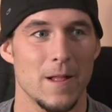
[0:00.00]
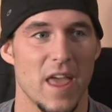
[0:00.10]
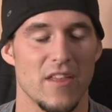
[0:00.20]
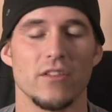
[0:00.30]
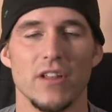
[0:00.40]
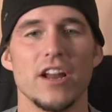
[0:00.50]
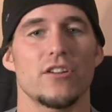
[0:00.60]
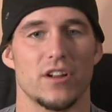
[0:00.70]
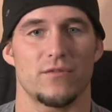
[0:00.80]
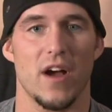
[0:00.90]
And then later
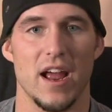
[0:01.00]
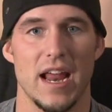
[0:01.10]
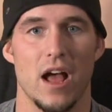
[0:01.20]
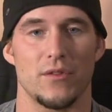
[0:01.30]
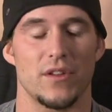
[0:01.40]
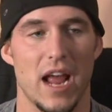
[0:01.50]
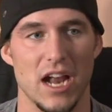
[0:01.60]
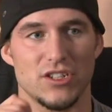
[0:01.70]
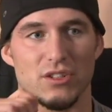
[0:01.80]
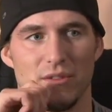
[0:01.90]
to find out that
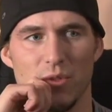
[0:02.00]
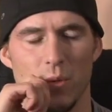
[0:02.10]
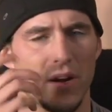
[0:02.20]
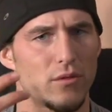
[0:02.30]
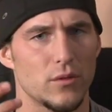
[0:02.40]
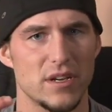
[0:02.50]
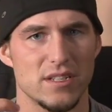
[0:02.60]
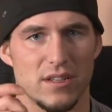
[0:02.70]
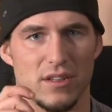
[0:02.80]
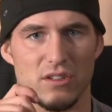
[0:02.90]
actually, for whatever
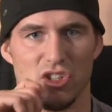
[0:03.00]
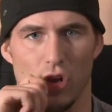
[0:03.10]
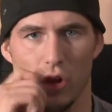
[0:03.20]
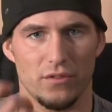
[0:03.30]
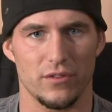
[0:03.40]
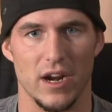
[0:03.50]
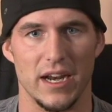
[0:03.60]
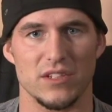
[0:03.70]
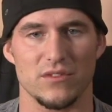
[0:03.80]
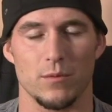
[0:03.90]
reason, the sulfur, I
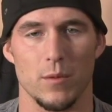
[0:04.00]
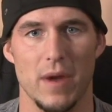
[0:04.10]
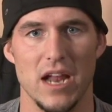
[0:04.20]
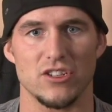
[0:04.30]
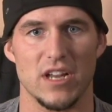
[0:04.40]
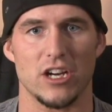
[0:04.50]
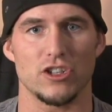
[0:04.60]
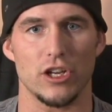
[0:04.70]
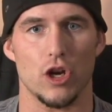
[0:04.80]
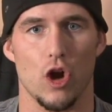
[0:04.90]
guess, from the matches
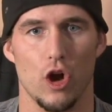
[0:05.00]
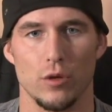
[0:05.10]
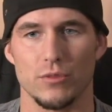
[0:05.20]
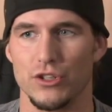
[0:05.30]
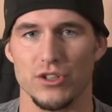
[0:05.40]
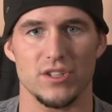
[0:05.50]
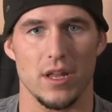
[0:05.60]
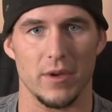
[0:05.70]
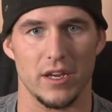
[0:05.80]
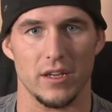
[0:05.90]
actually calms your
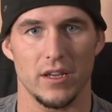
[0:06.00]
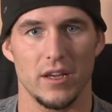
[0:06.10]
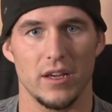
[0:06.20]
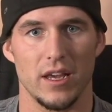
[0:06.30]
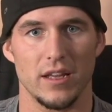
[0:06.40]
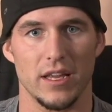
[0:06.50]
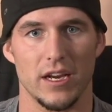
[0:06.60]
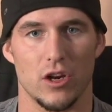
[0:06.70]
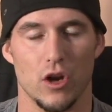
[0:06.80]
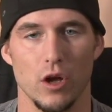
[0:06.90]
stomach and,
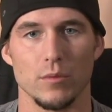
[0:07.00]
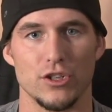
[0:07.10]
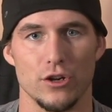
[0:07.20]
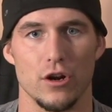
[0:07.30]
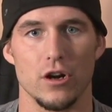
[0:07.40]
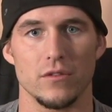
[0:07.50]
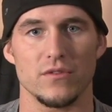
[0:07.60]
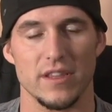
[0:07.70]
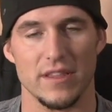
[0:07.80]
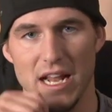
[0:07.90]
like, calms your
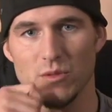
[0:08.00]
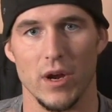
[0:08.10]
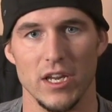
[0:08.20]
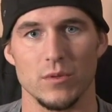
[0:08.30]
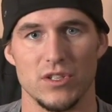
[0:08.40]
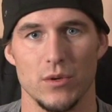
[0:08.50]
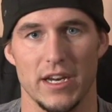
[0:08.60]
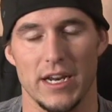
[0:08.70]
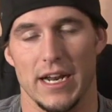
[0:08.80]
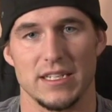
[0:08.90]
nerves. And that's why he was
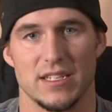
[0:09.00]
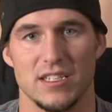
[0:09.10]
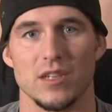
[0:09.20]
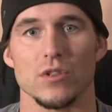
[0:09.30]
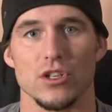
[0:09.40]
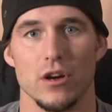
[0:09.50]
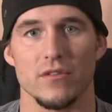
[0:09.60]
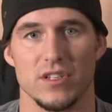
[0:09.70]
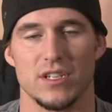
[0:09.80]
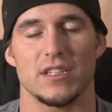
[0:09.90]
doing it, I guess, because he was
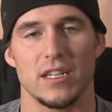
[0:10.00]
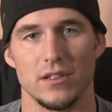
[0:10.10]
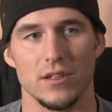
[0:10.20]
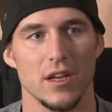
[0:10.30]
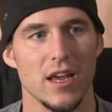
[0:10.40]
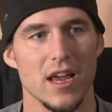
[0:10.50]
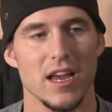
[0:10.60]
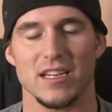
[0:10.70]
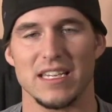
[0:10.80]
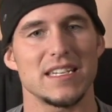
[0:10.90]
nervous,
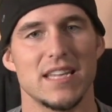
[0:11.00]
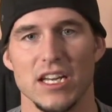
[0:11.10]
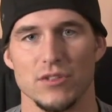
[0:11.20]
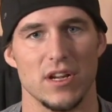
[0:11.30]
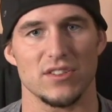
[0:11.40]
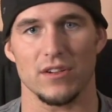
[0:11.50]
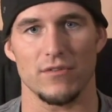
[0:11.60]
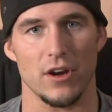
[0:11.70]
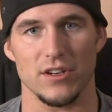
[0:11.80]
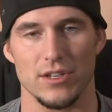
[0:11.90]
because he takes wrestling
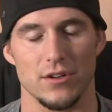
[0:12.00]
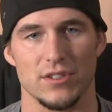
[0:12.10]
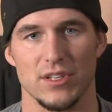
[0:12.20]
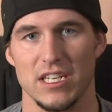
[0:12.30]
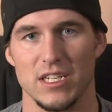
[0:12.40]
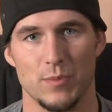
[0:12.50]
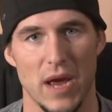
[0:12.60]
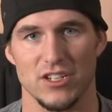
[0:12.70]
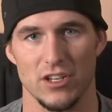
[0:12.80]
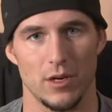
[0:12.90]
very seriously. He's
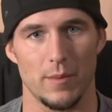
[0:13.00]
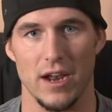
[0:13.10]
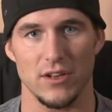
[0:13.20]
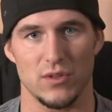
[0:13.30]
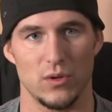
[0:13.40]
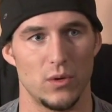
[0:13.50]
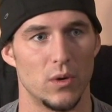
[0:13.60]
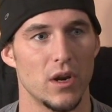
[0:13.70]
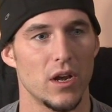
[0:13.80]
passionate about it, too.